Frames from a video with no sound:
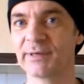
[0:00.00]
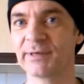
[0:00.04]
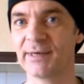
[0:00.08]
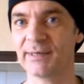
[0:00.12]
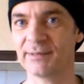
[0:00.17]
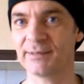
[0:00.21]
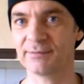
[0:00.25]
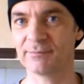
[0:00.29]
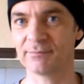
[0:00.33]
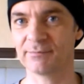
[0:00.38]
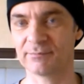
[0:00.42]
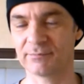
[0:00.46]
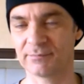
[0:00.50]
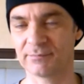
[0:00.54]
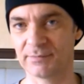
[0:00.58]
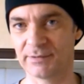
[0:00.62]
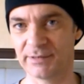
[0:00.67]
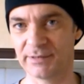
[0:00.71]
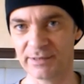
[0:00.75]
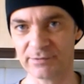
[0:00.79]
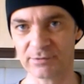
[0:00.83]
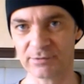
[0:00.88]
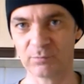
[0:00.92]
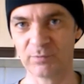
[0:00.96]
them again
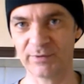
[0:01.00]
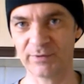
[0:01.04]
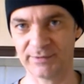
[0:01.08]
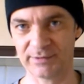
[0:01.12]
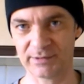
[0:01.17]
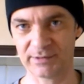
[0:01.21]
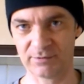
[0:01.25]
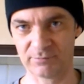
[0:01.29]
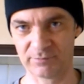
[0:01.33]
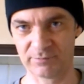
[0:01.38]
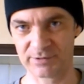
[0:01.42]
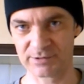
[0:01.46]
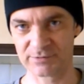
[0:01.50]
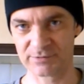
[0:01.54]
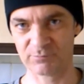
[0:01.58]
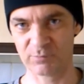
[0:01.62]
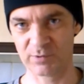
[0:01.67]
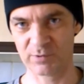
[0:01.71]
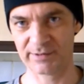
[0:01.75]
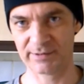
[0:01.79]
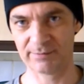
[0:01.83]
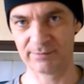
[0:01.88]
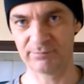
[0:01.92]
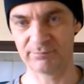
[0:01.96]
near a window where it's
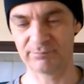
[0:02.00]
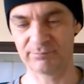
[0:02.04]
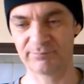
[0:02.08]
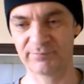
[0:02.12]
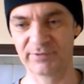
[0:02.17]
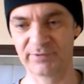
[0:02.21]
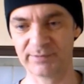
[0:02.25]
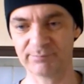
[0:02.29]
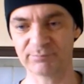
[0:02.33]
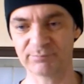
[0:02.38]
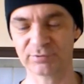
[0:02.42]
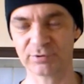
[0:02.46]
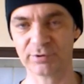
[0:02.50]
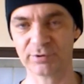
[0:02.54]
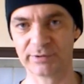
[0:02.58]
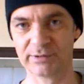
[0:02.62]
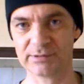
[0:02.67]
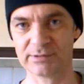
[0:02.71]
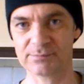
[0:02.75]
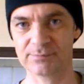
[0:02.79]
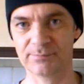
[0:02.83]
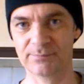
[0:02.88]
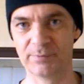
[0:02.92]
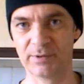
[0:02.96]
very, very
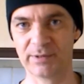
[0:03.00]
bright.